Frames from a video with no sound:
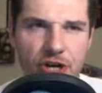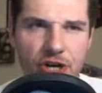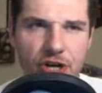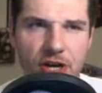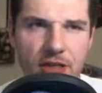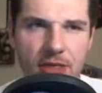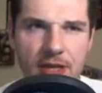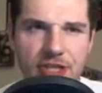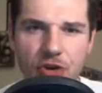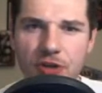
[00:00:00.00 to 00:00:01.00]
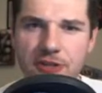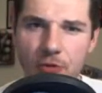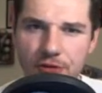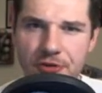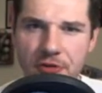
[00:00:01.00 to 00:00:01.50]
Lynch and Chris Forrester, the
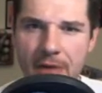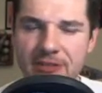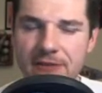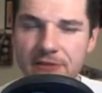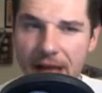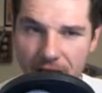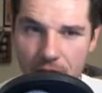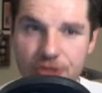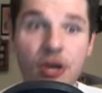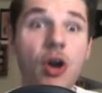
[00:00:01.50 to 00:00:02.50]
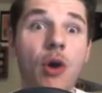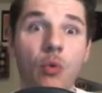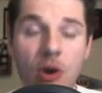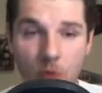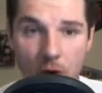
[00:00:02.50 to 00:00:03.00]
offensive line coach, were in
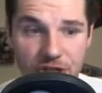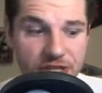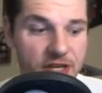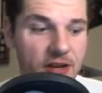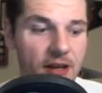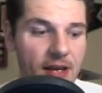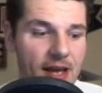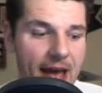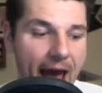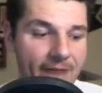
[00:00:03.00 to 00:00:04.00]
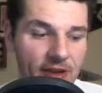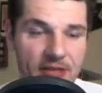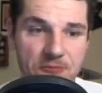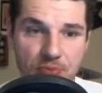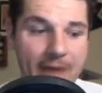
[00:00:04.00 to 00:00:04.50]
Washington having
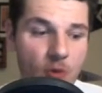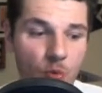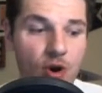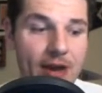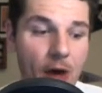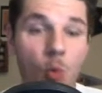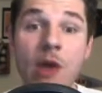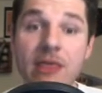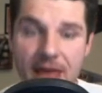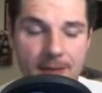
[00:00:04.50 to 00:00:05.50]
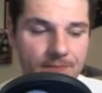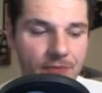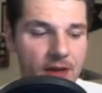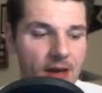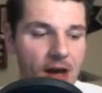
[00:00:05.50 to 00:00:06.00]
this private workout with
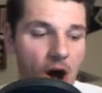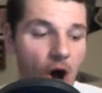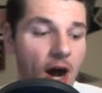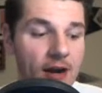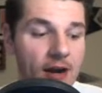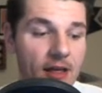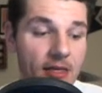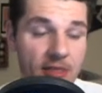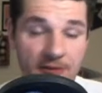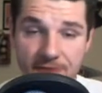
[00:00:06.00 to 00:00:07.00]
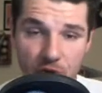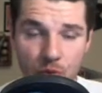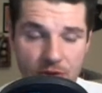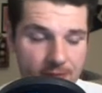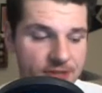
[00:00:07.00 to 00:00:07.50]
him on
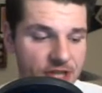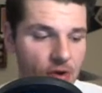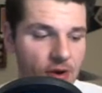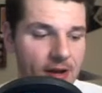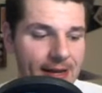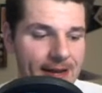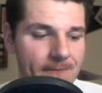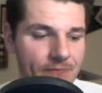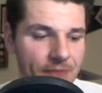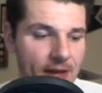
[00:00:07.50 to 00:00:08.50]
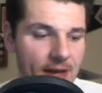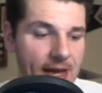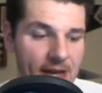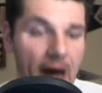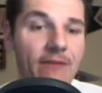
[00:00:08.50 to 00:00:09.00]
the field with him. So
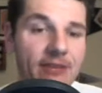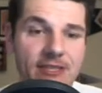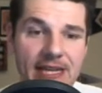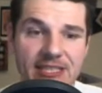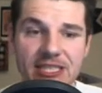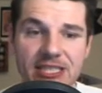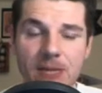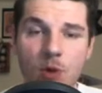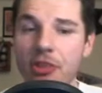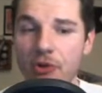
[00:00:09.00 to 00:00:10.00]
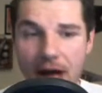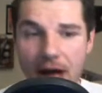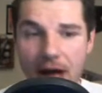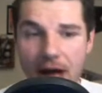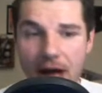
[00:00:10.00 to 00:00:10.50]
he obviously is someone
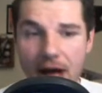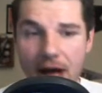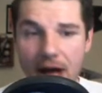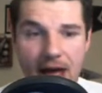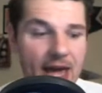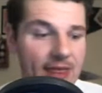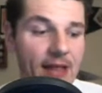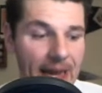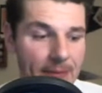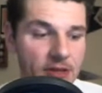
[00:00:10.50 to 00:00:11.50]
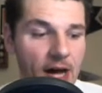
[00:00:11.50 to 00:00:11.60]
they're eyeing. They like him a lot.